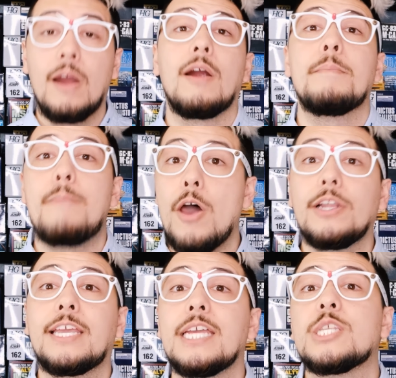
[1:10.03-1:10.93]
are
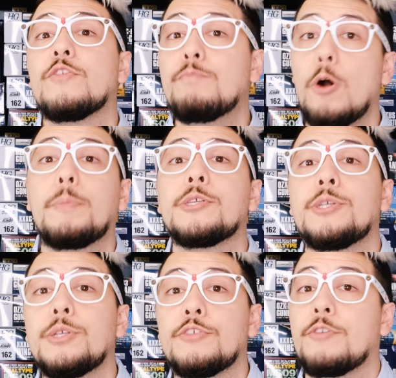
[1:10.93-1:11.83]
model kits of mobile
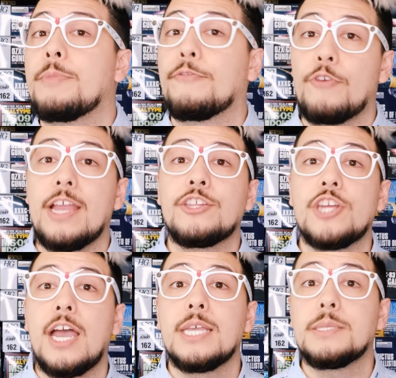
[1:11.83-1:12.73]
suits from the
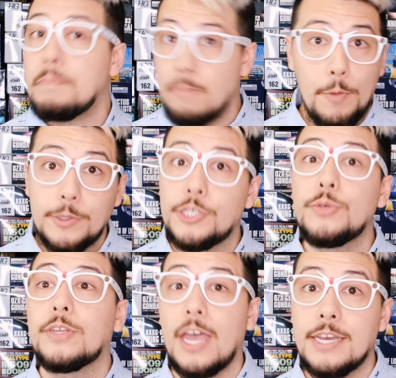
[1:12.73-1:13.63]
franchise Mobile
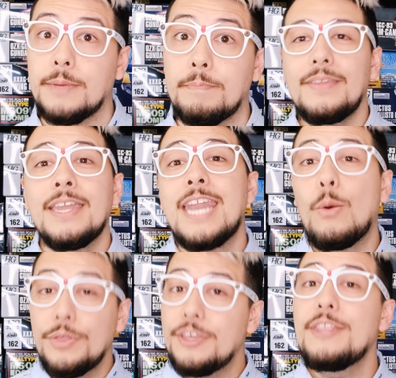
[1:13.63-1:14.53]
Suit Gundam. Now,
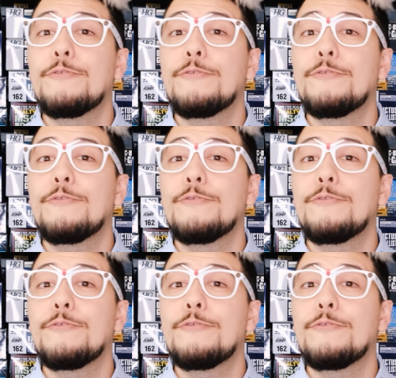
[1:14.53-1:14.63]
within the